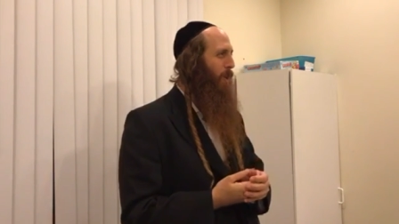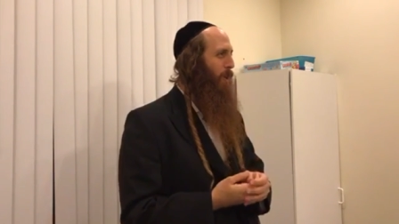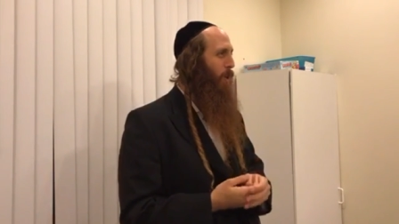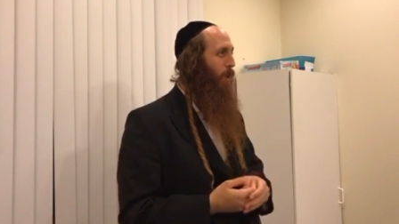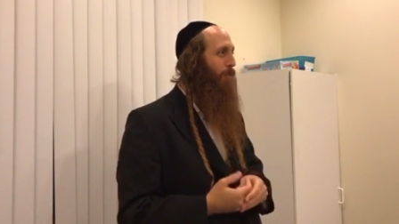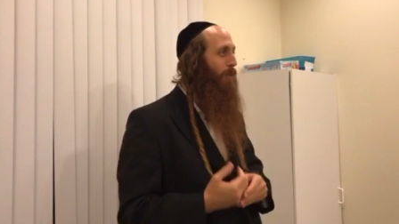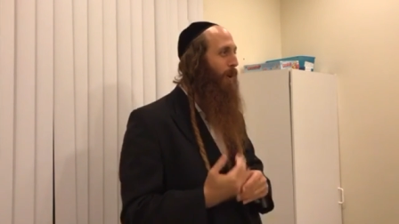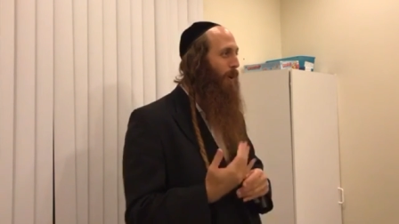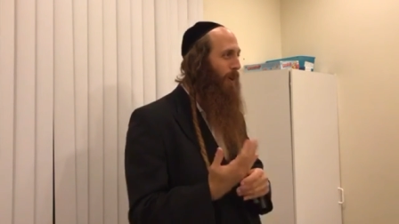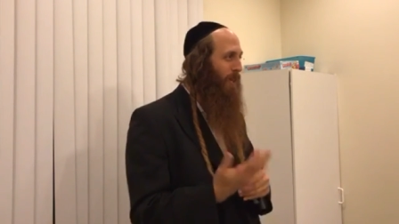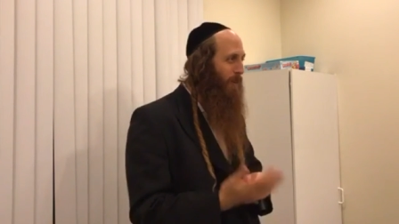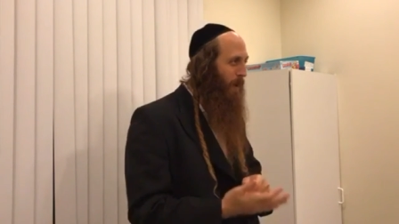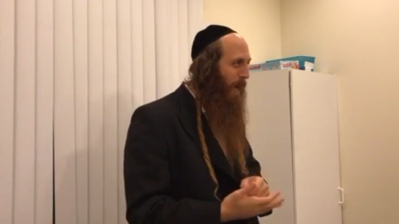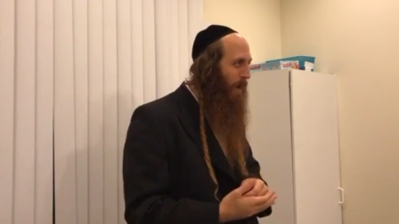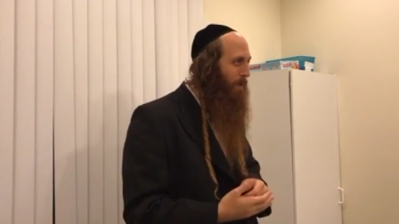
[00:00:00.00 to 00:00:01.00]
You're following
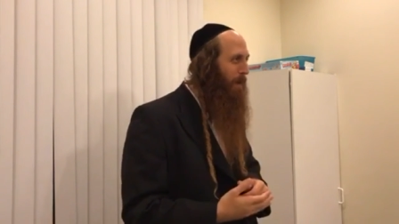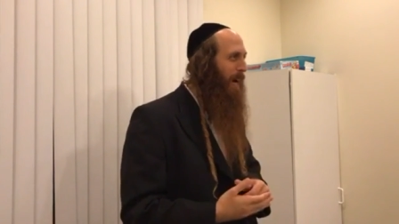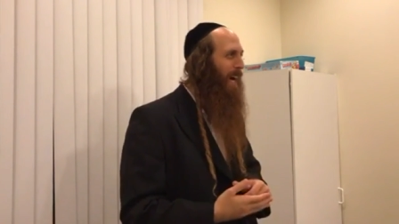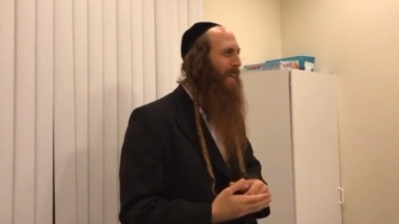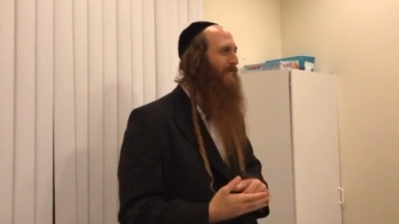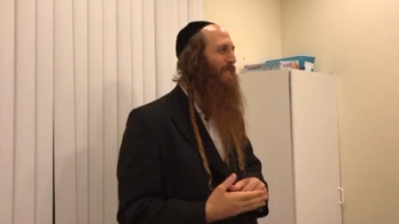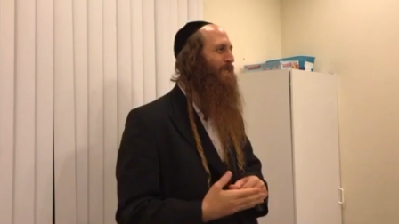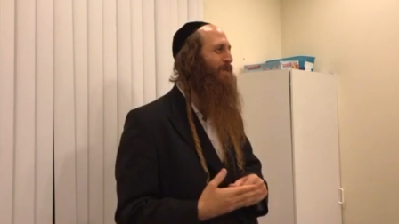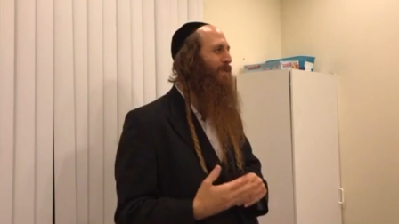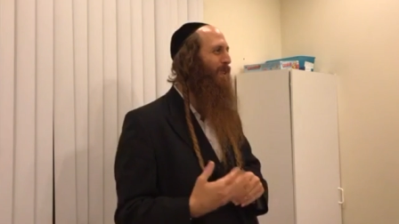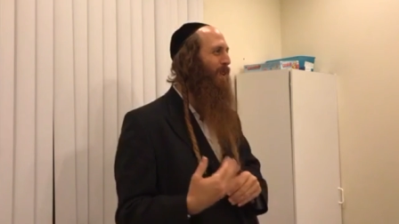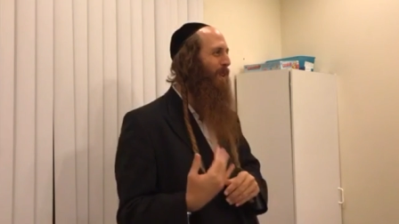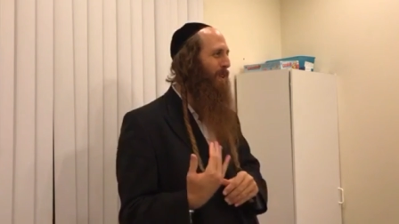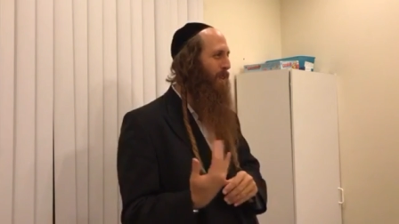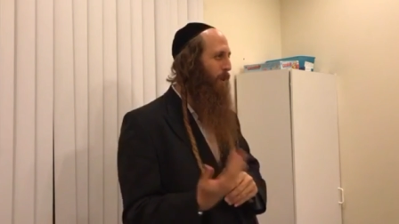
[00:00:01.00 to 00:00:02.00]
rabbis, you're
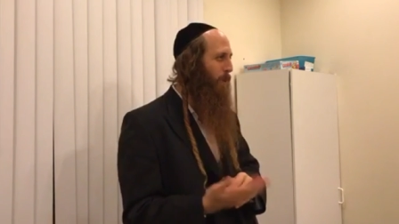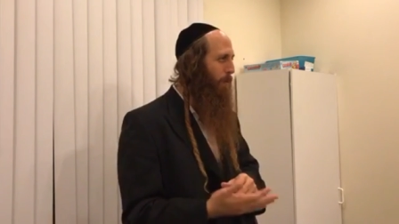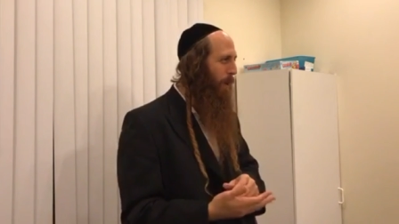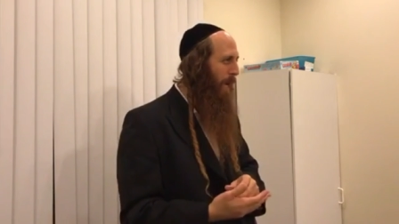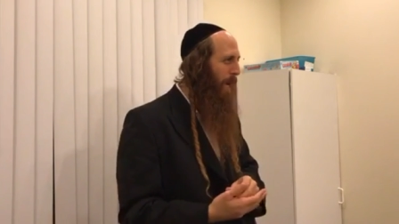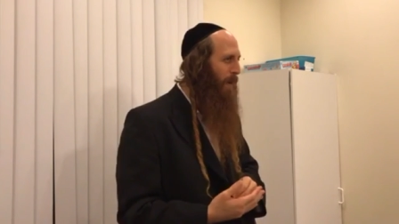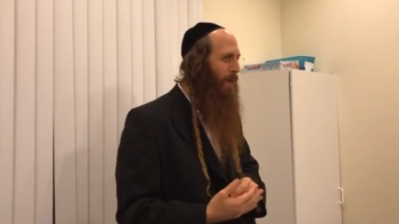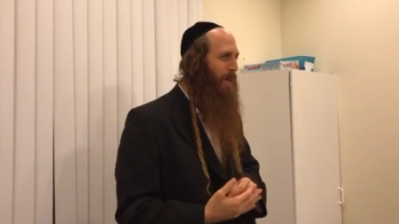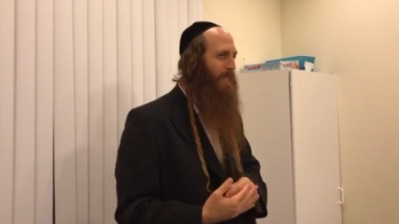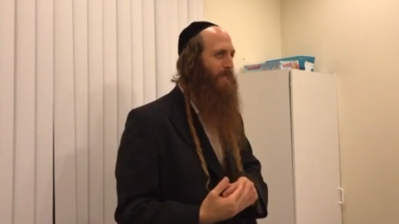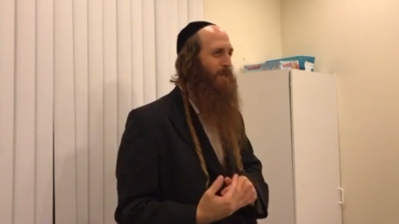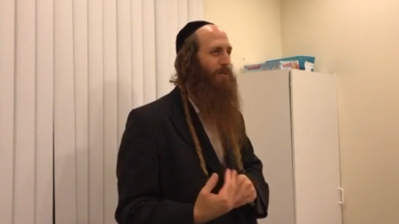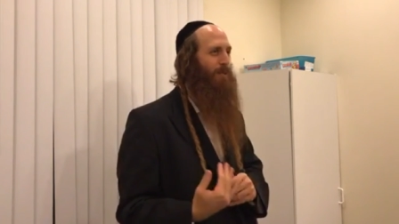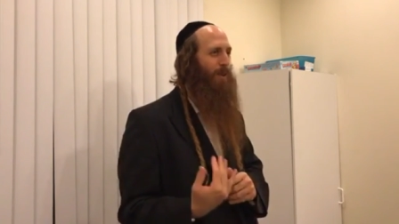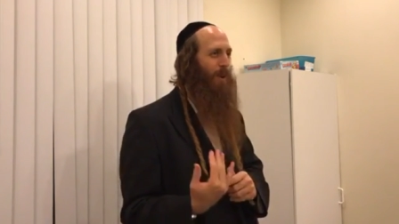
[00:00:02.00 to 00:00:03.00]
following your parents,
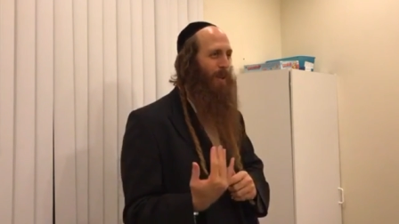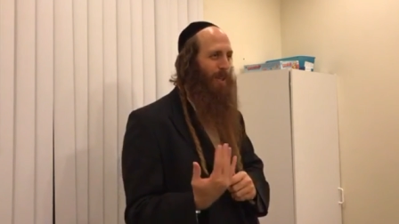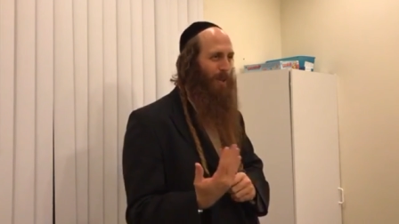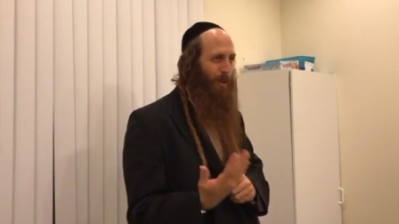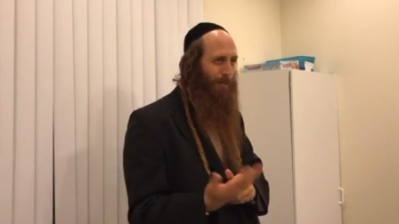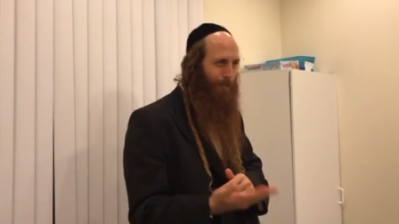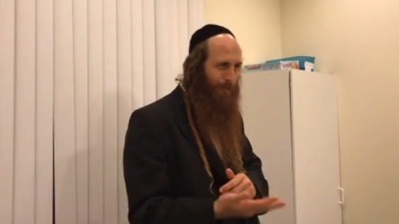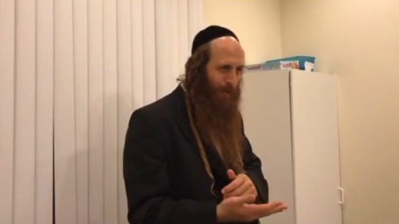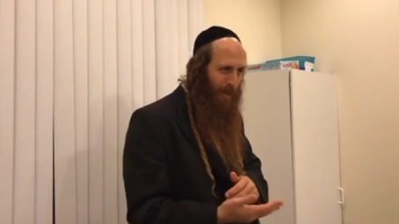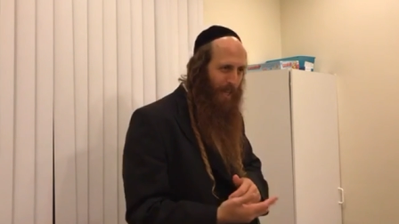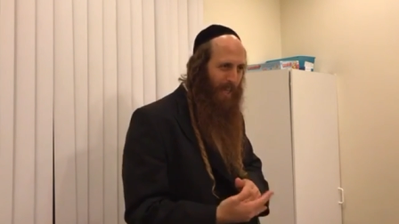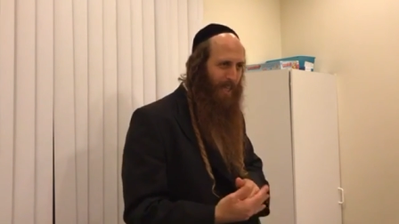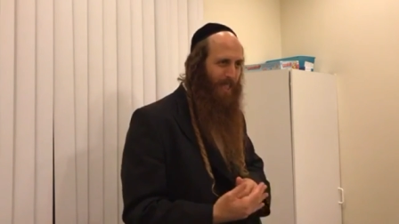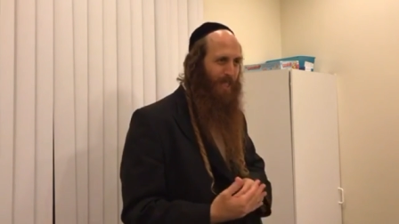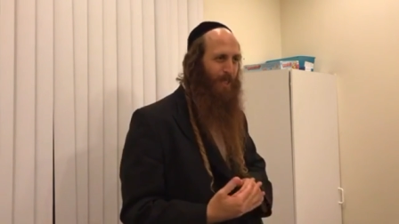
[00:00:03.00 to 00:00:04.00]
you're following your
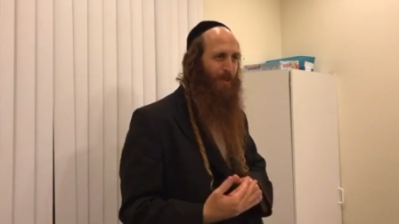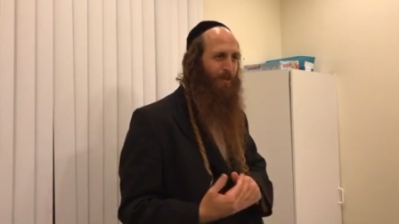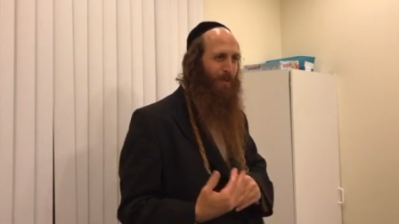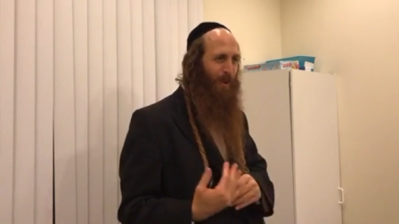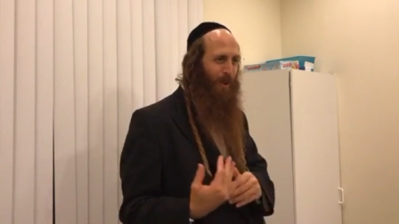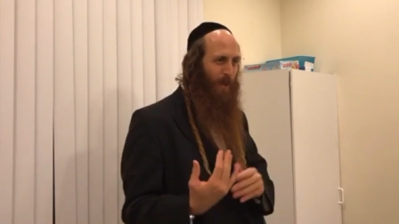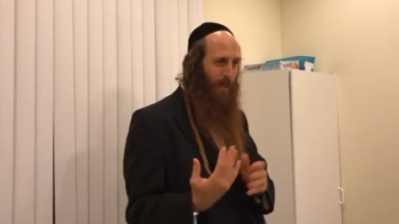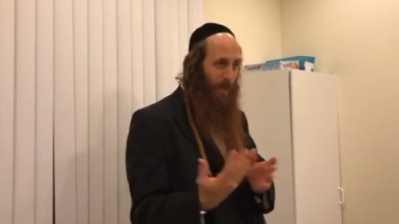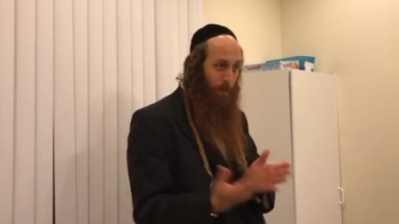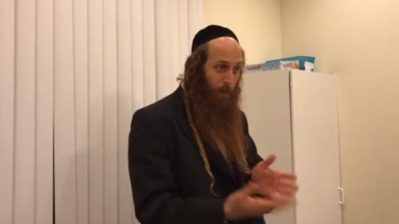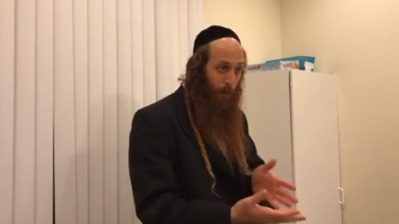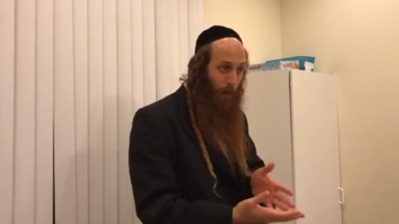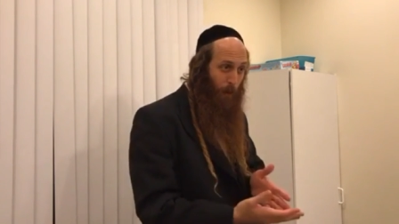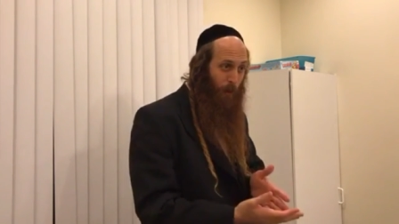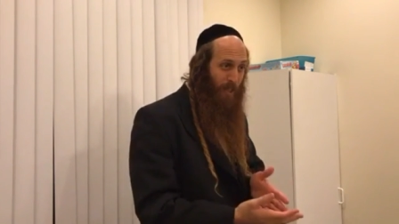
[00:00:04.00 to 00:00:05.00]
friends, you're following
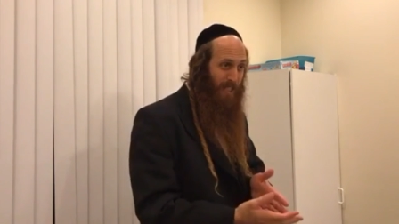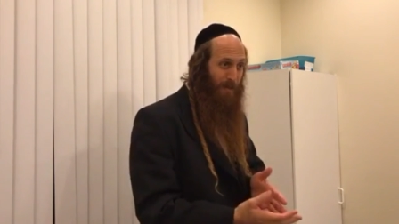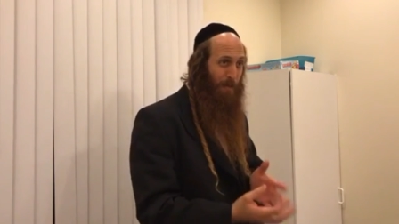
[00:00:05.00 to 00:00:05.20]
books,